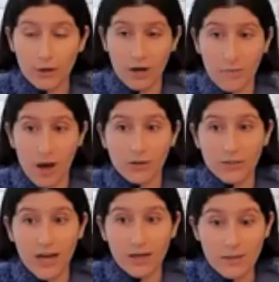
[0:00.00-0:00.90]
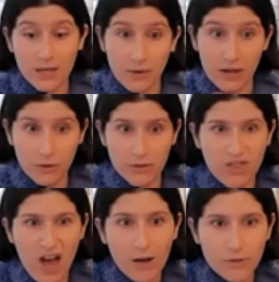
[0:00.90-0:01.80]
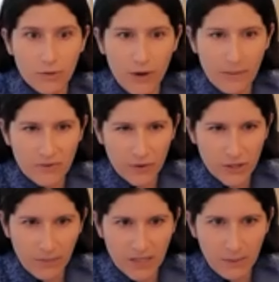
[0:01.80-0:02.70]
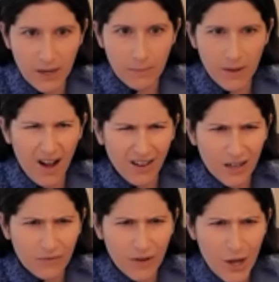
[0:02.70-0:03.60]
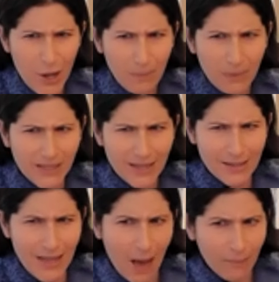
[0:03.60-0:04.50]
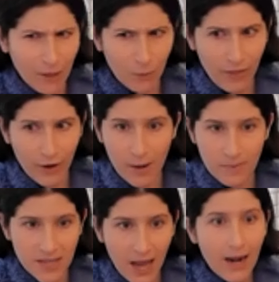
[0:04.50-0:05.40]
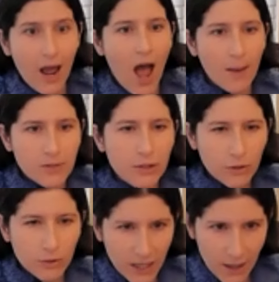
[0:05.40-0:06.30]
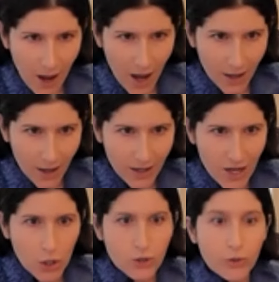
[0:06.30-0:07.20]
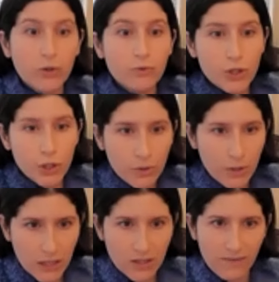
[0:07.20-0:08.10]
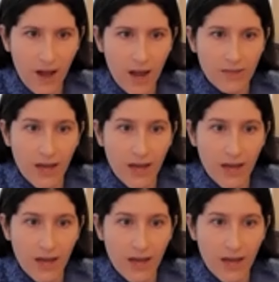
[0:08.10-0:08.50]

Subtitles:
model tells us, right, those 1,000 reps for something to become cognitive. But does that mean when they're upset? Absolutely not. So you do need to find that